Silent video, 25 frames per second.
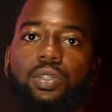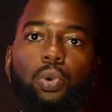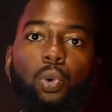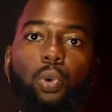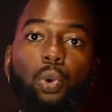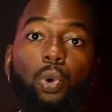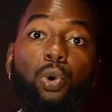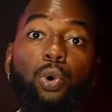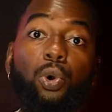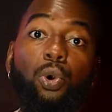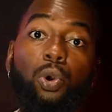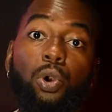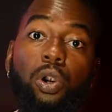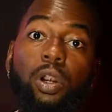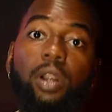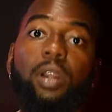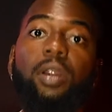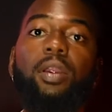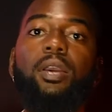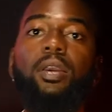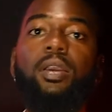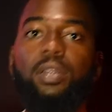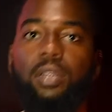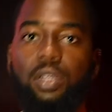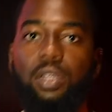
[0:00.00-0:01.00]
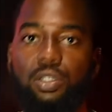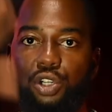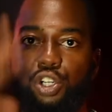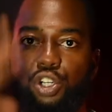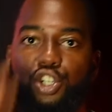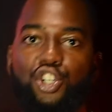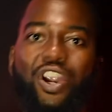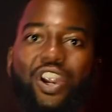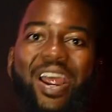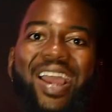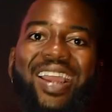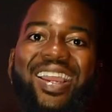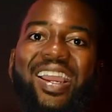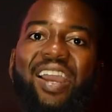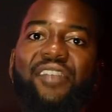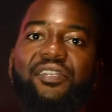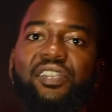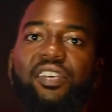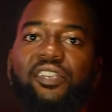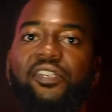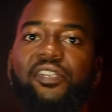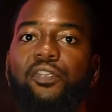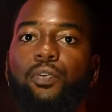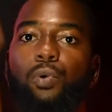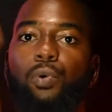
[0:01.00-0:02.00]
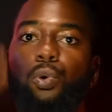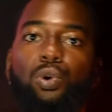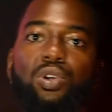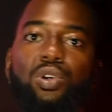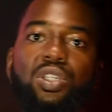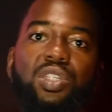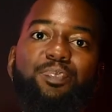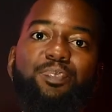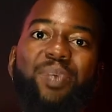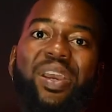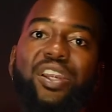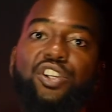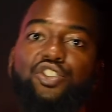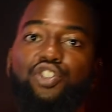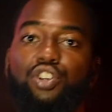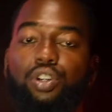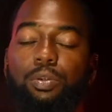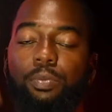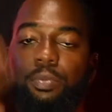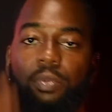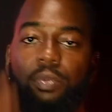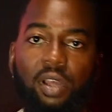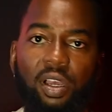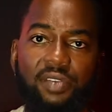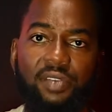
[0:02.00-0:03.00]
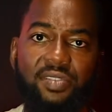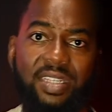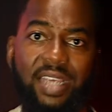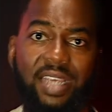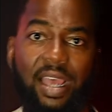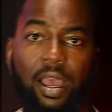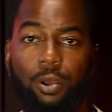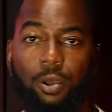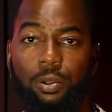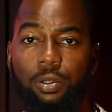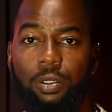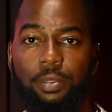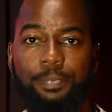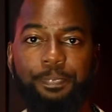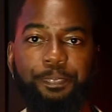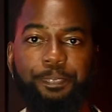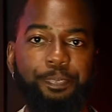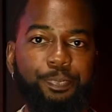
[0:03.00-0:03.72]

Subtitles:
Or does our track have the full spectrum of sound?